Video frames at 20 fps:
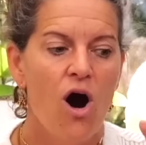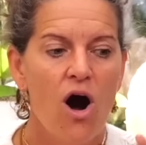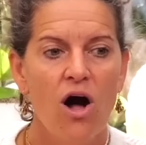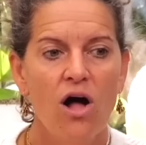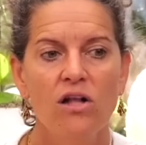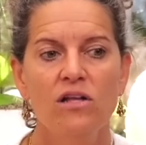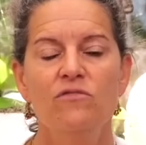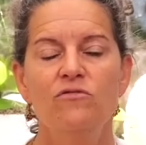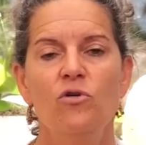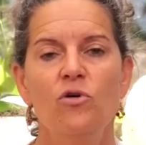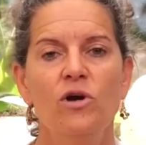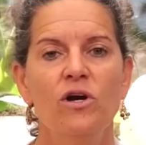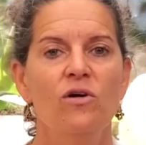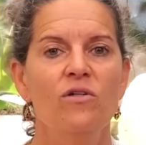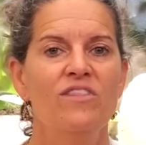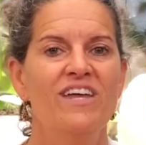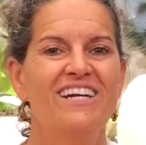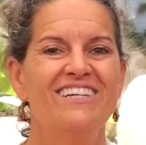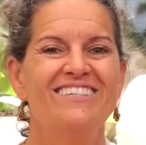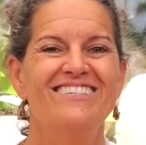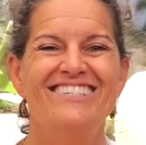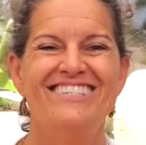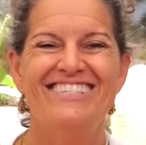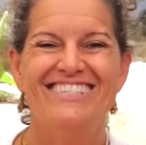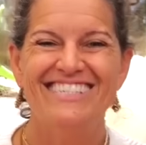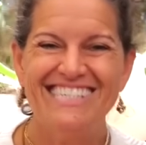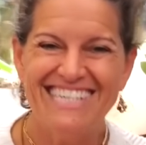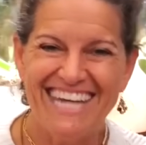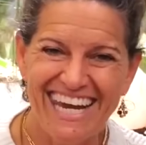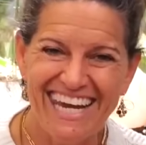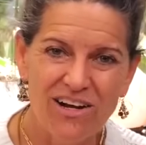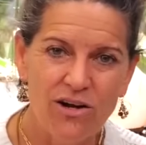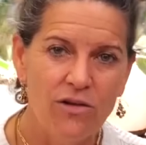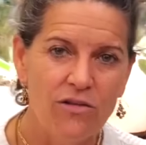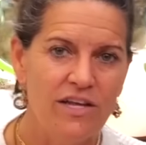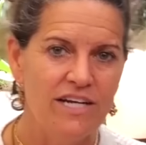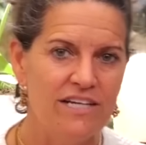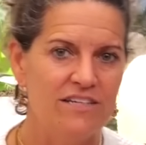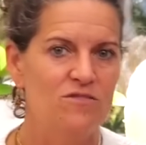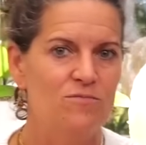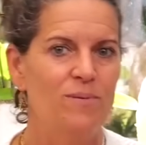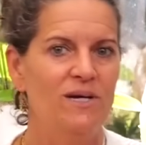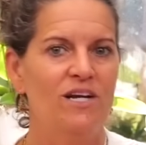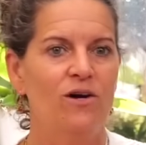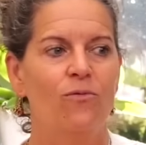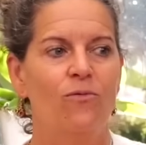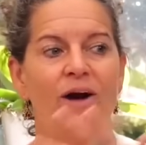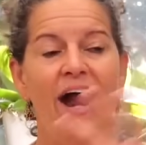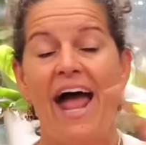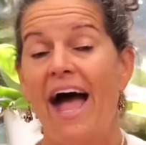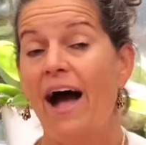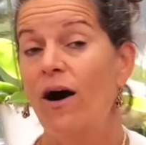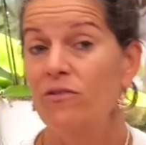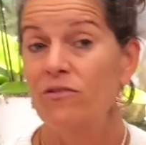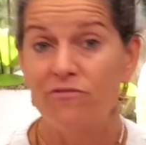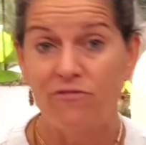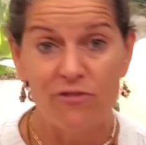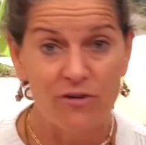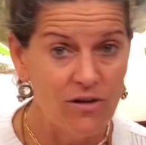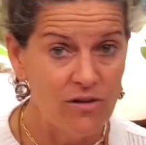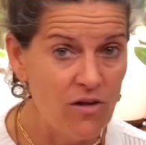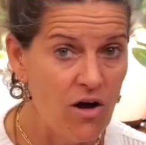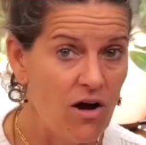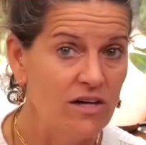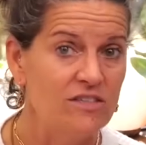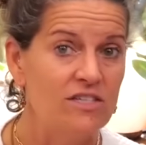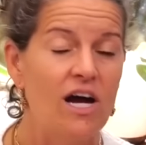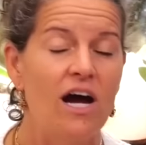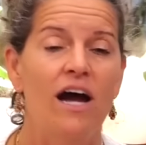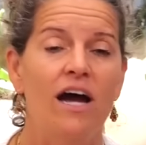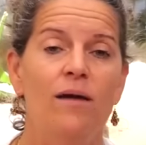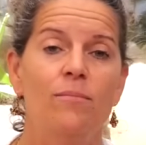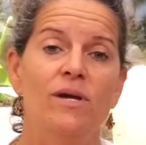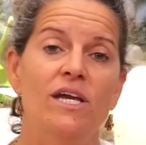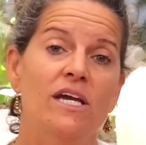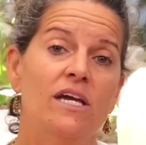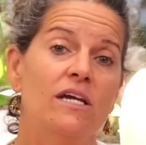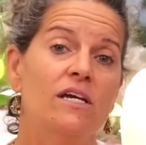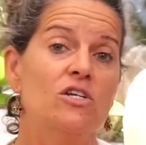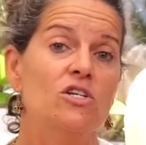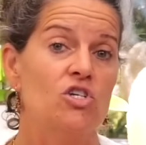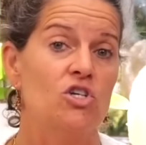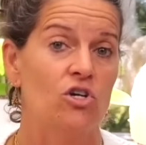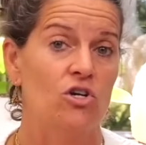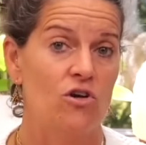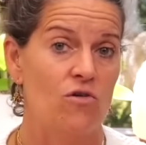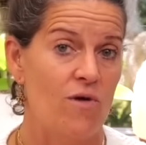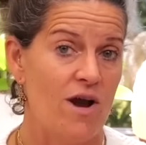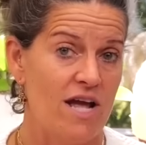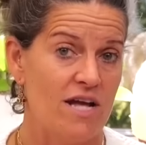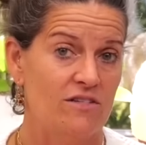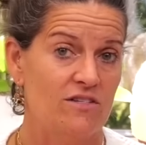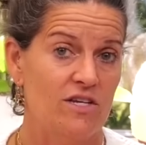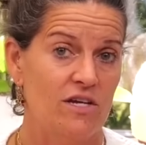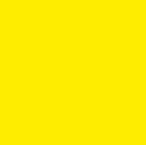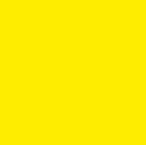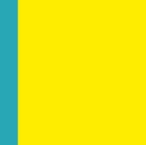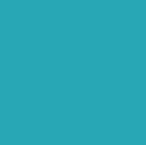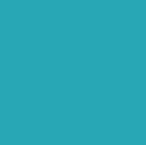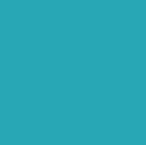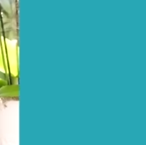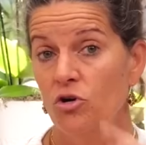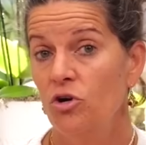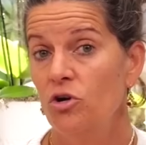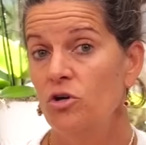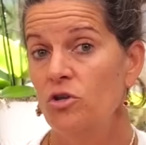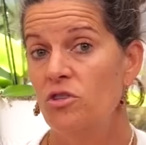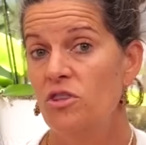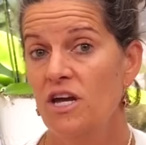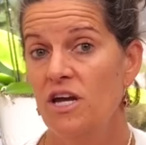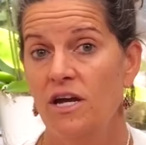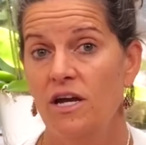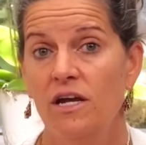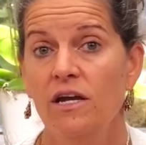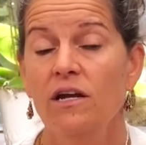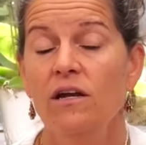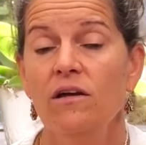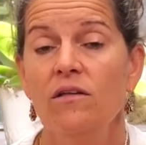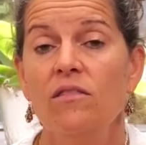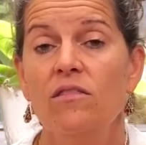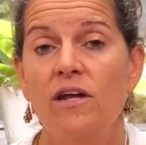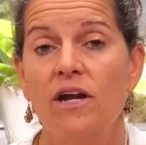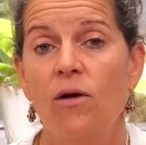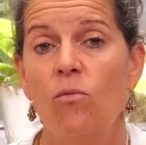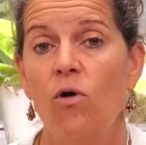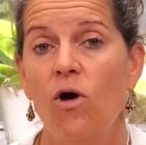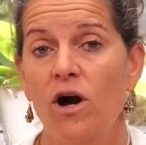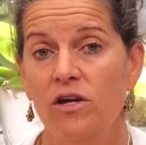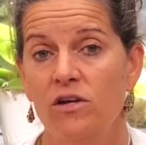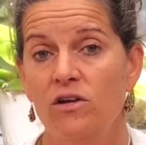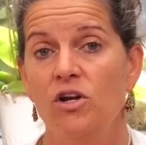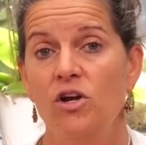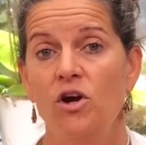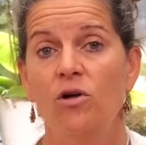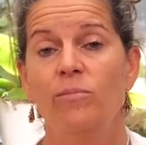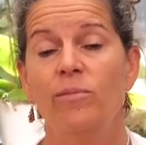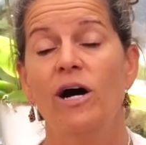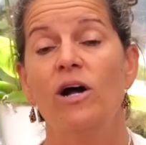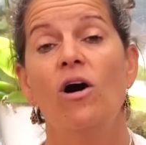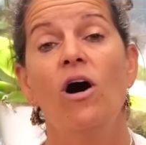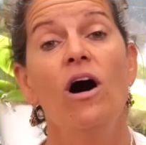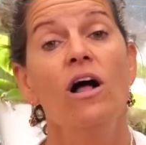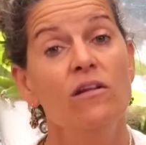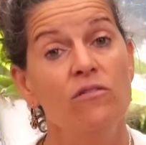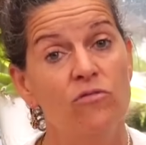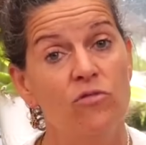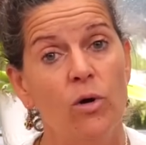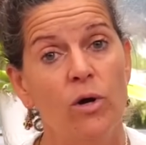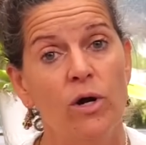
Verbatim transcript: Olive oil that is stale that has been around for a long time, it can turn rancid. The third thing that I want you to know about olive